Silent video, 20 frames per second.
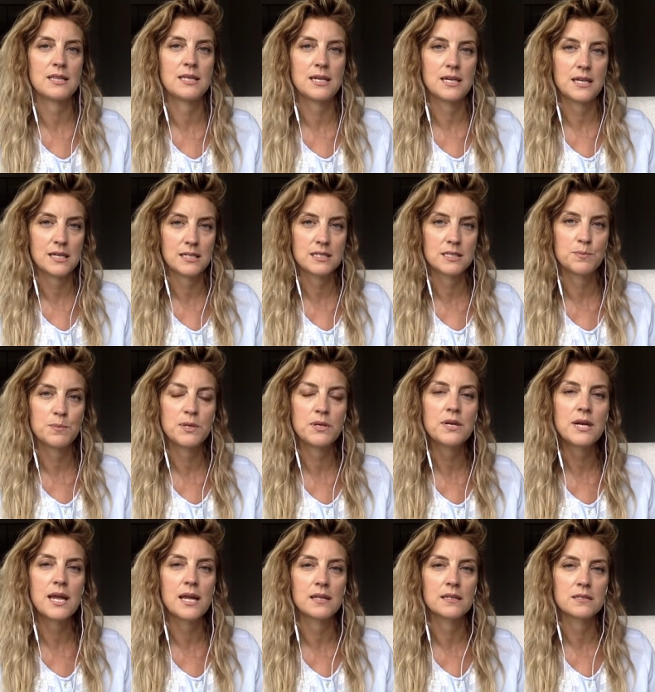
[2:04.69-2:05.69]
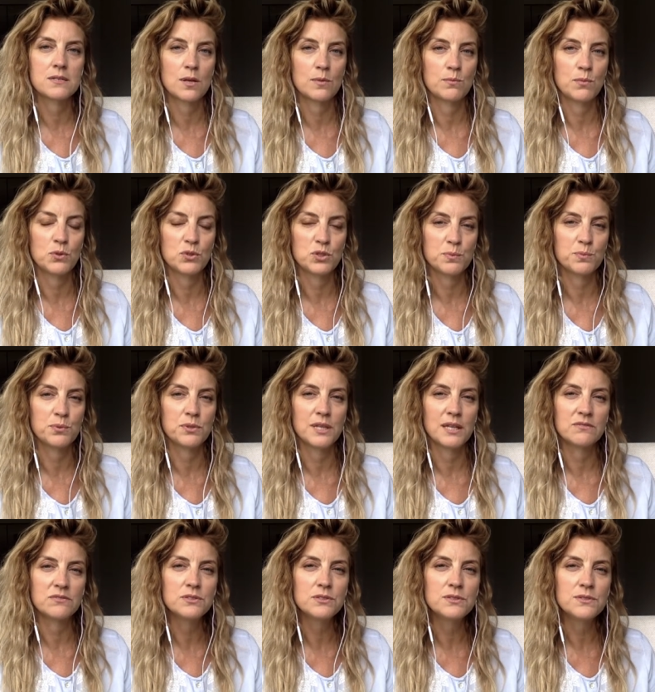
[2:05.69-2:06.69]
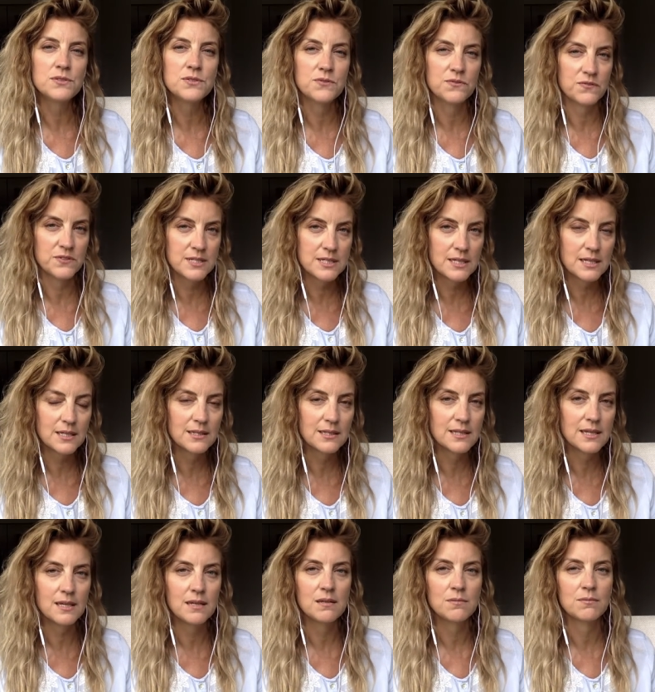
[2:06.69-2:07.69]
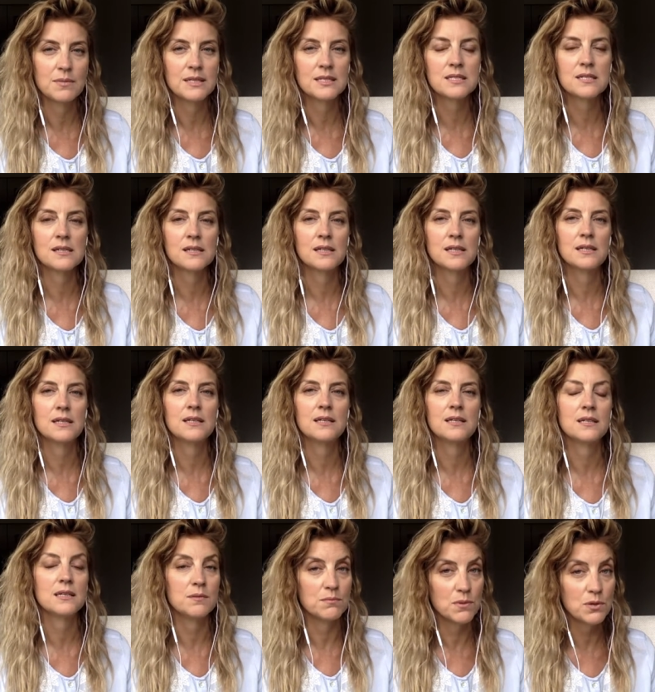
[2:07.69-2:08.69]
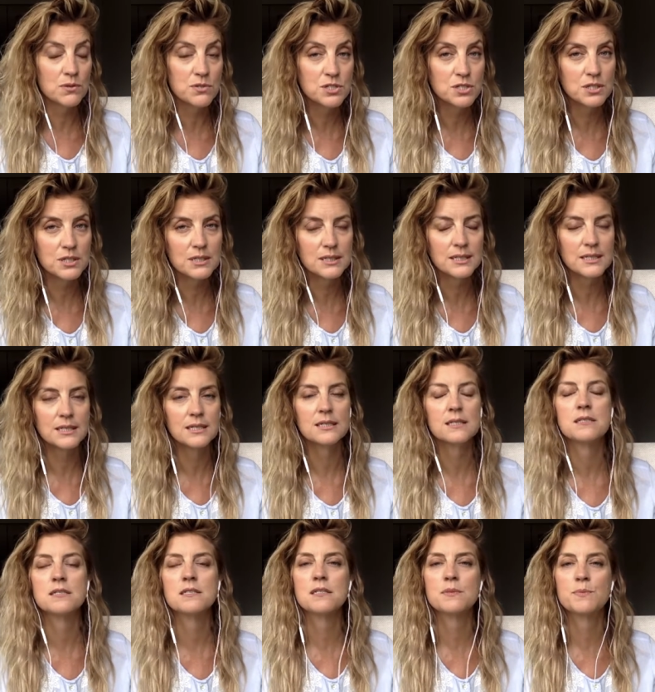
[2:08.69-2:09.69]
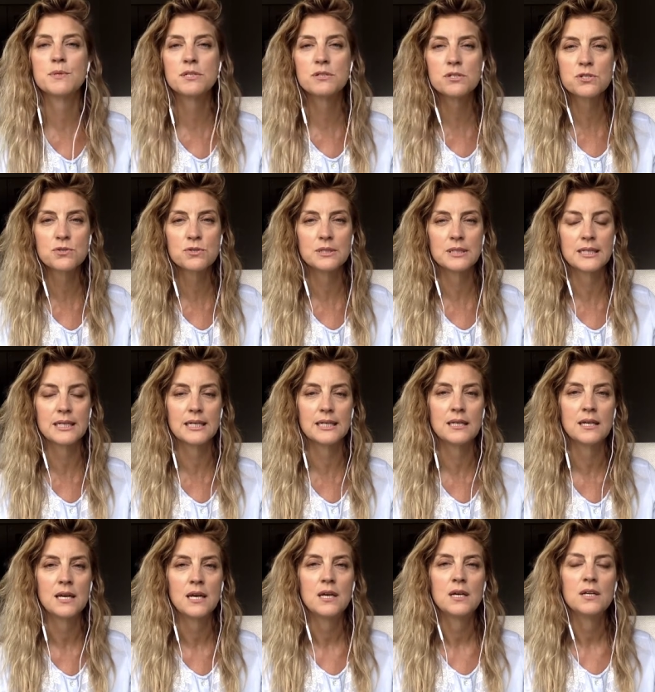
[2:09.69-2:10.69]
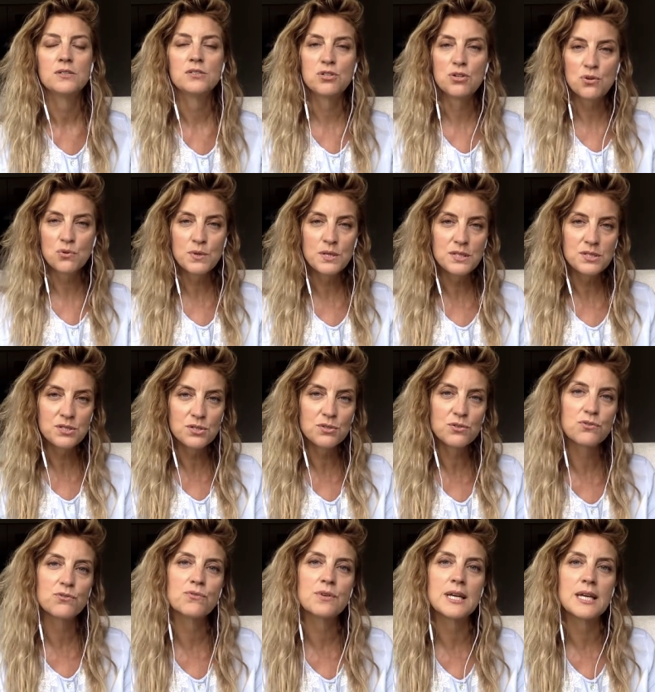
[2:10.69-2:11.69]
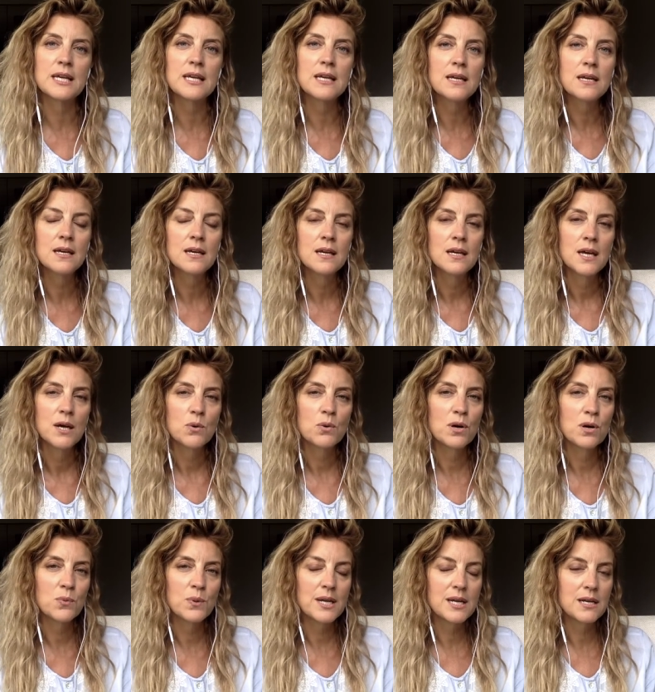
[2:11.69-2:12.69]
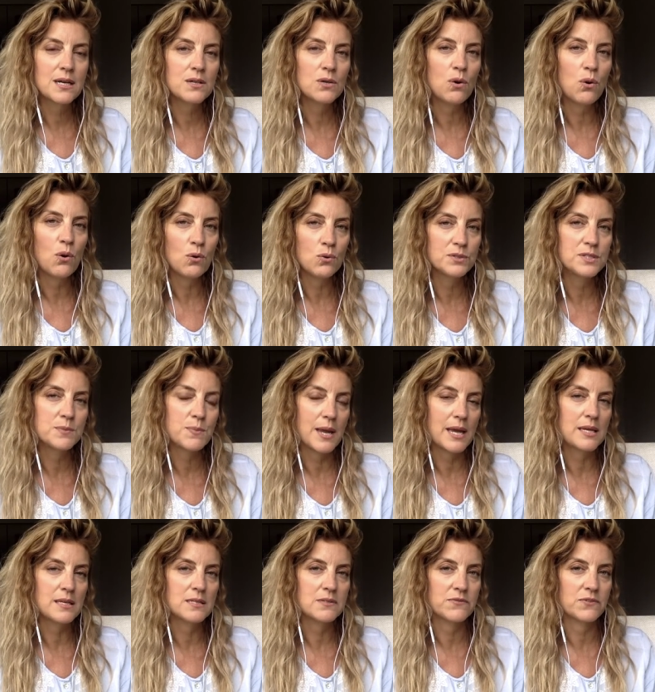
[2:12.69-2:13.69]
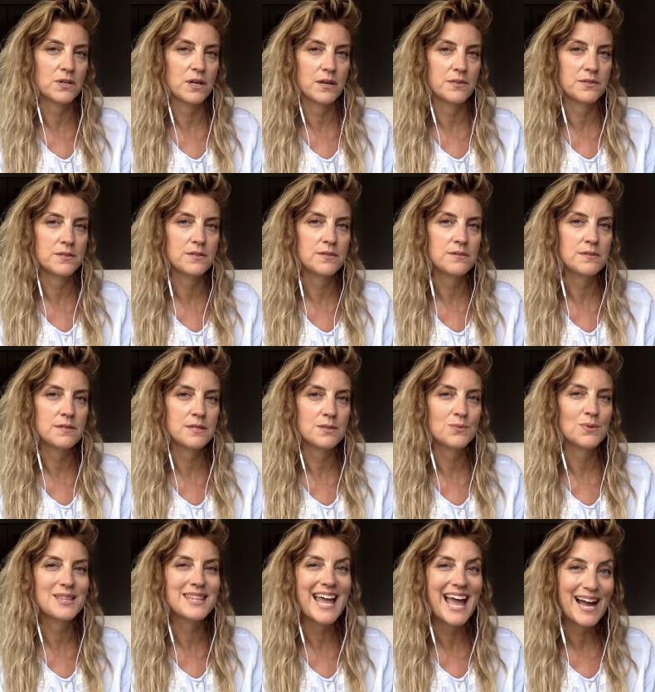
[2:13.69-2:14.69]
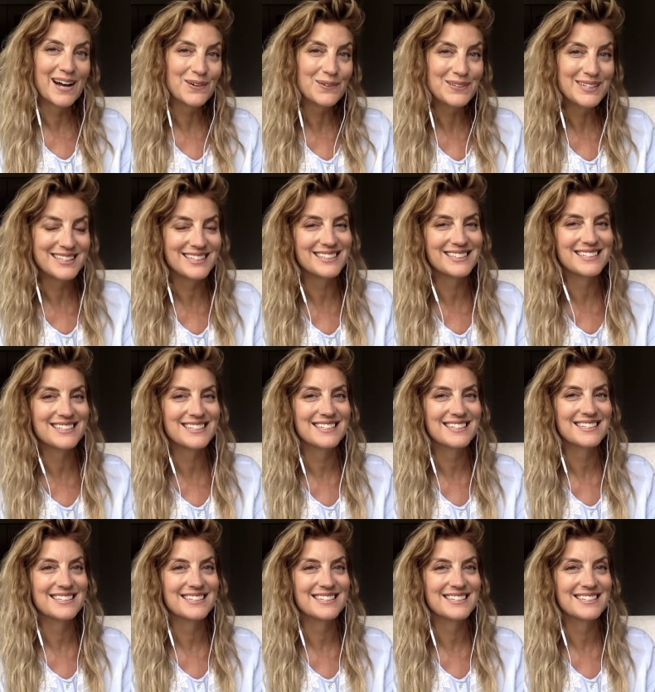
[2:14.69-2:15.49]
the experience on multiple levels, physically, mentally, emotionally, spiritually, to a degree where we could hold space for others without it